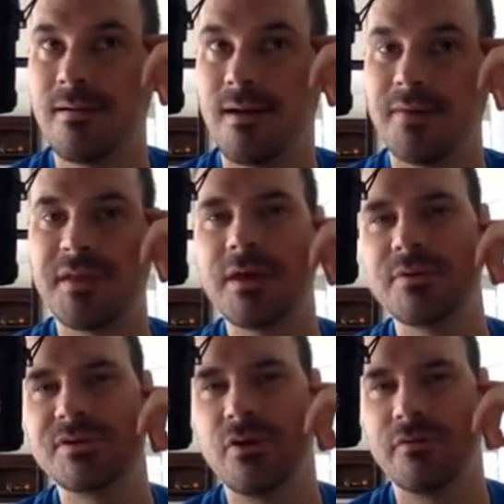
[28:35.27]
I think it
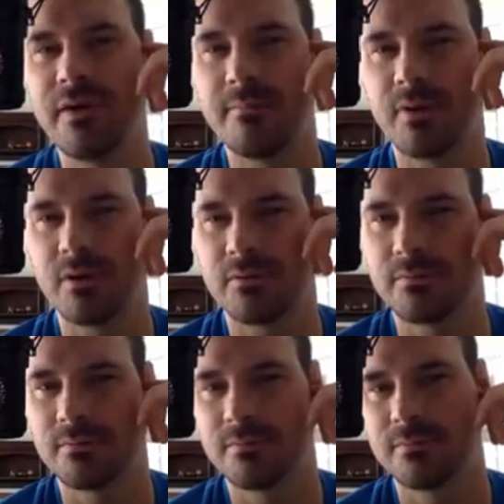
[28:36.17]
was November.
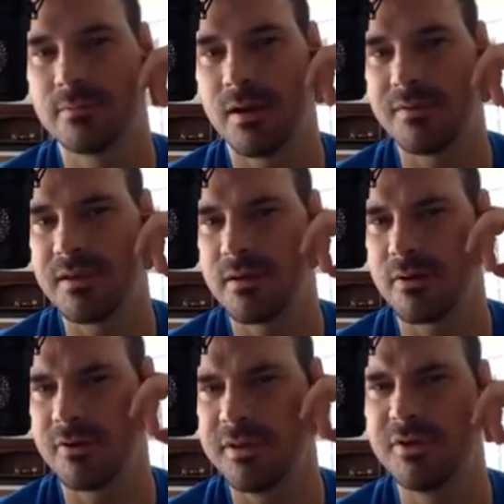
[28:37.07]
I think
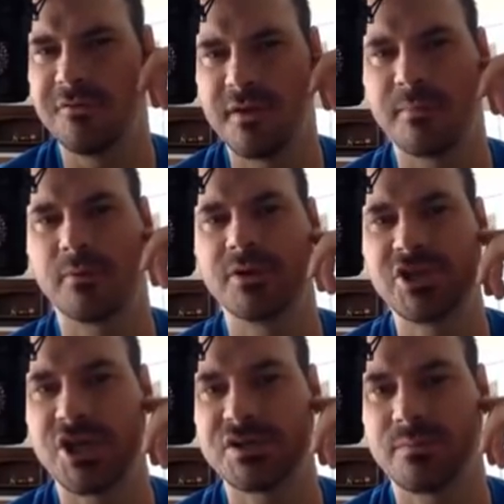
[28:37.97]
early November we
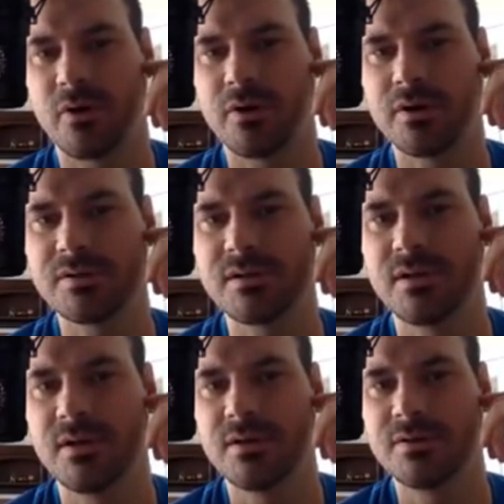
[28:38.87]
changed brokers.
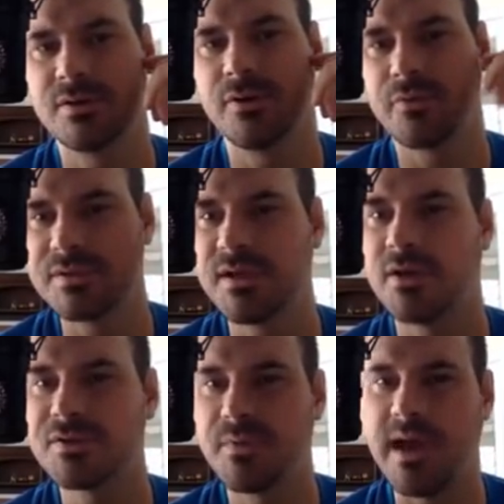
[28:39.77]
So the
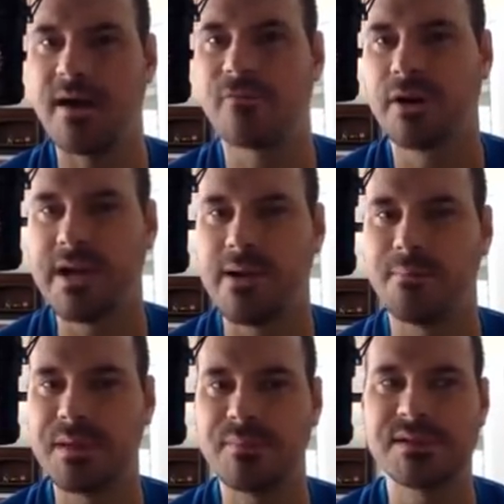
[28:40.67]
results we have right now
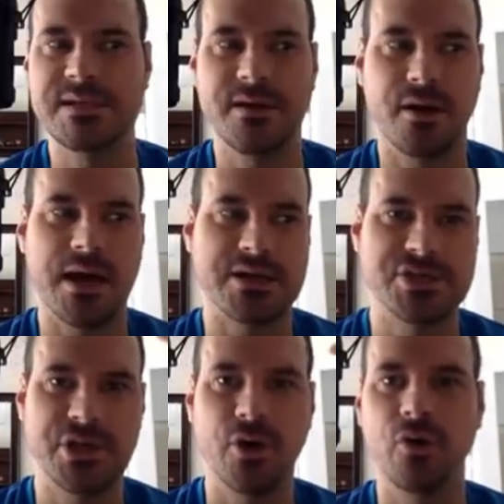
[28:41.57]
in BBD are
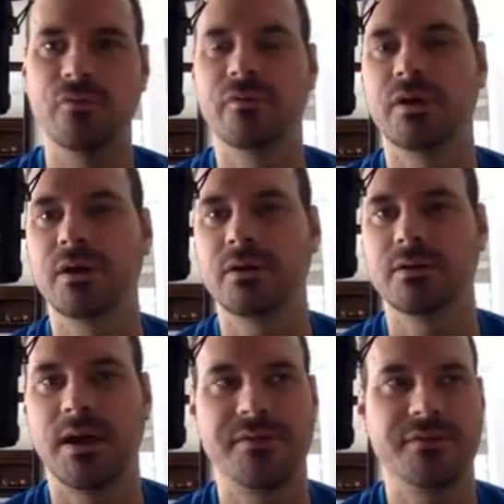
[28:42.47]
actually
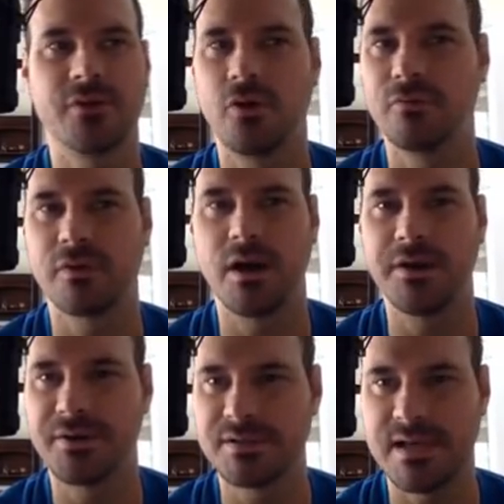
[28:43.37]
I think they're over
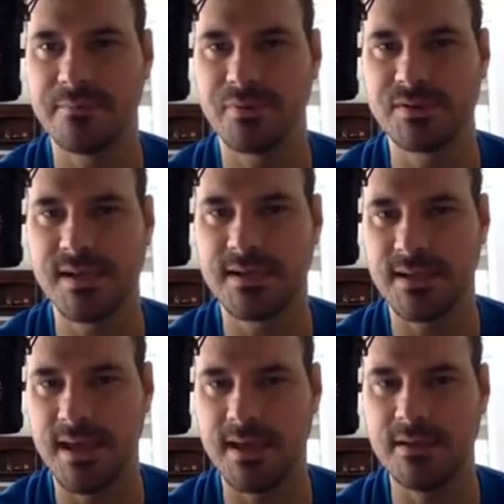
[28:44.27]

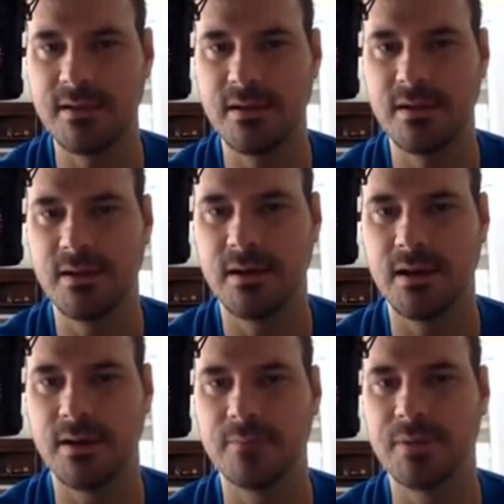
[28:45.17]
110% gain.
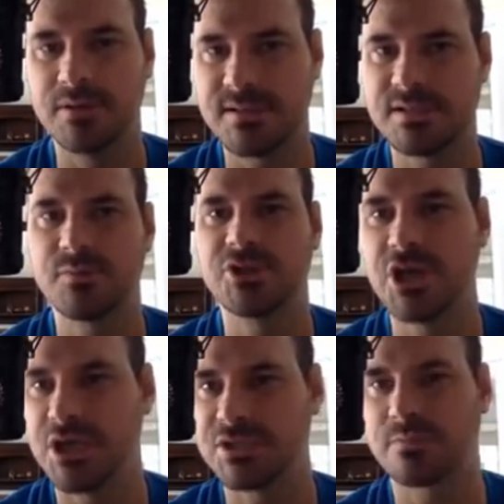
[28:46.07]
But since we
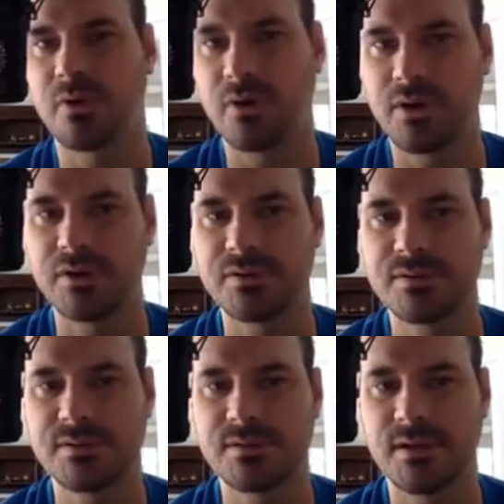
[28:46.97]
changed
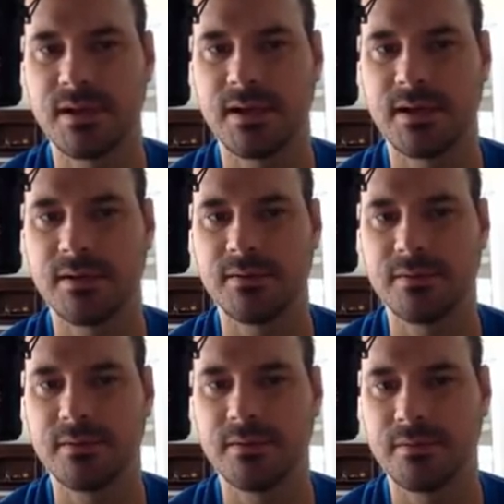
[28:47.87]
brokers,
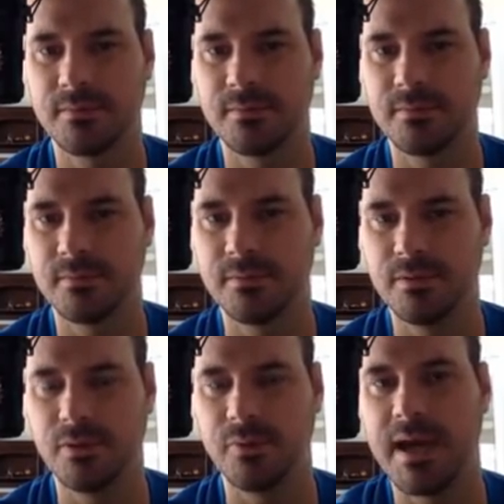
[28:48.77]

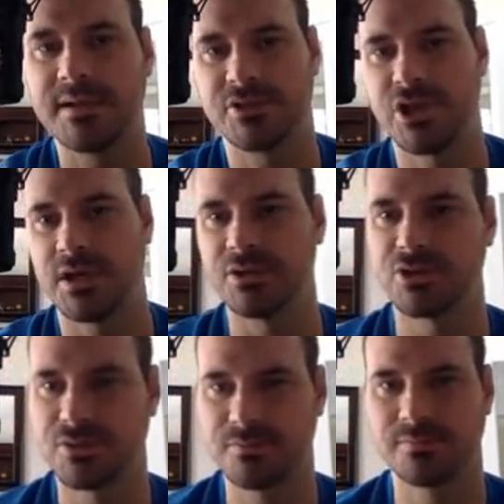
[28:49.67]
we had to
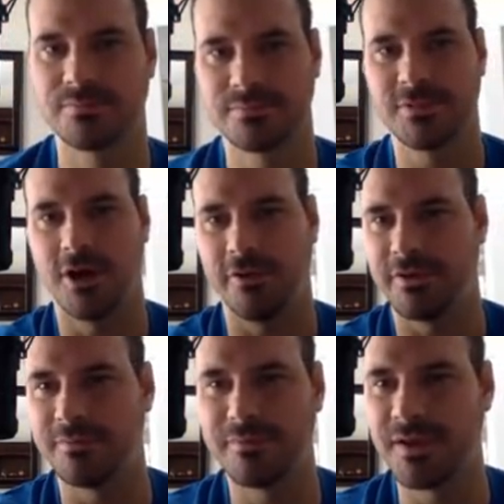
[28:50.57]
change all
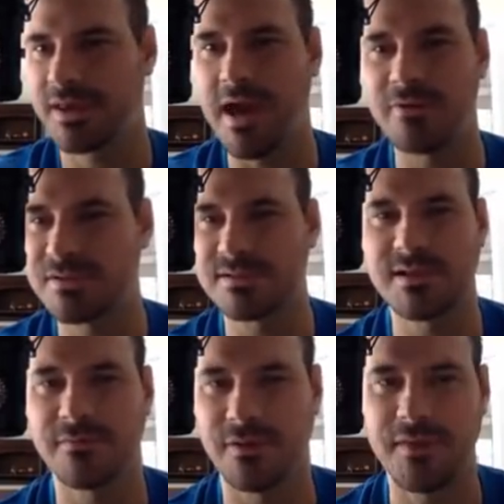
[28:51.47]
the accounts and
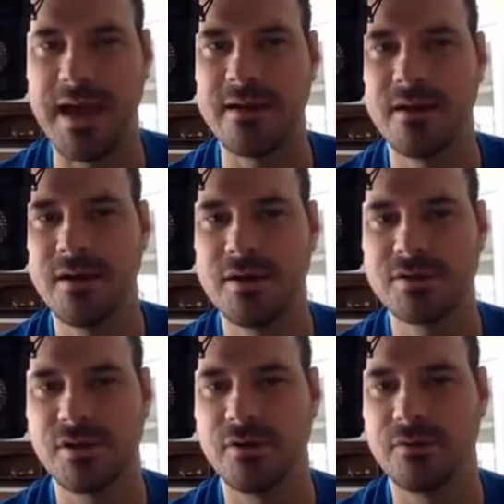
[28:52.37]
stuff like that.
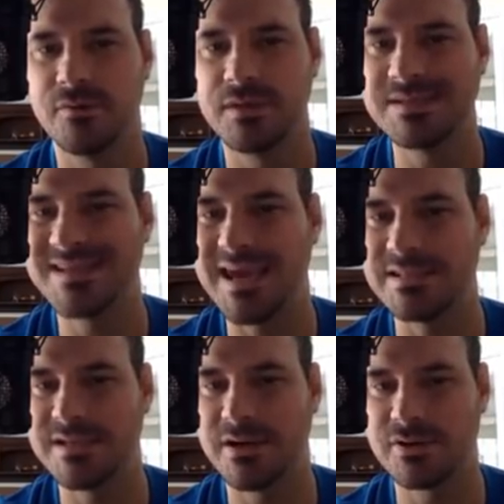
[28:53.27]
So these
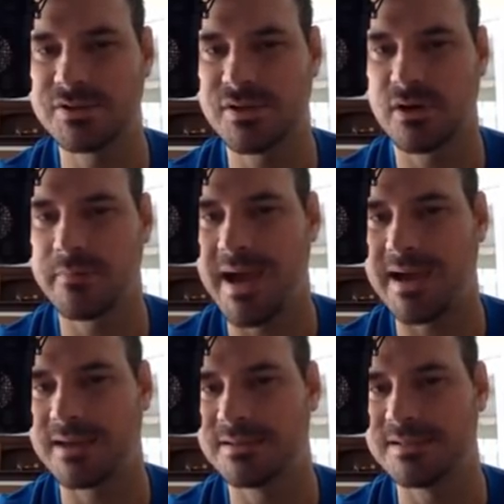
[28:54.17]
gains here started
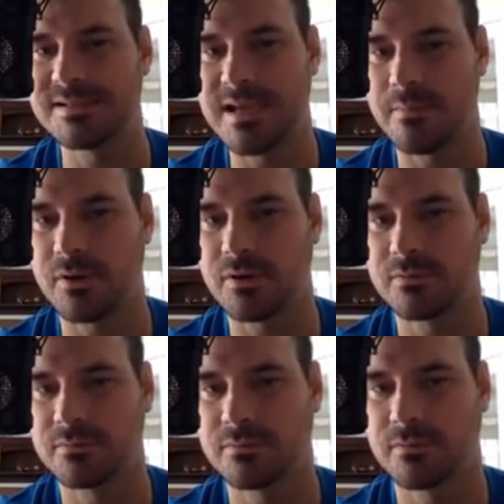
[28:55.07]
back in December.
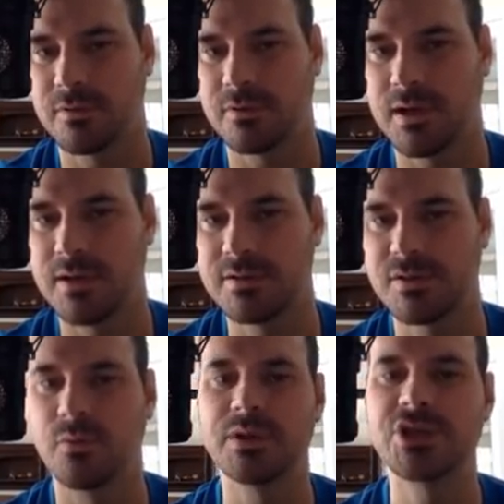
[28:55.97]
Okay.
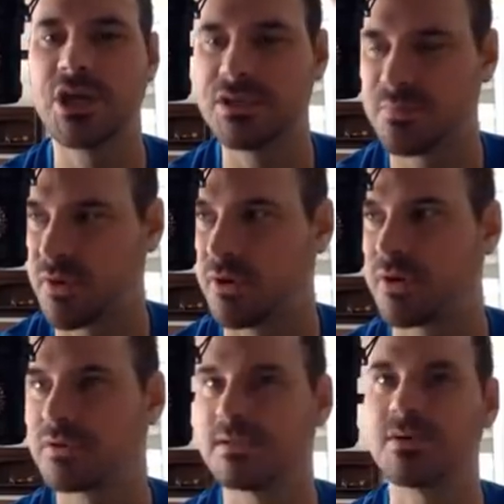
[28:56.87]
So we changed brokers.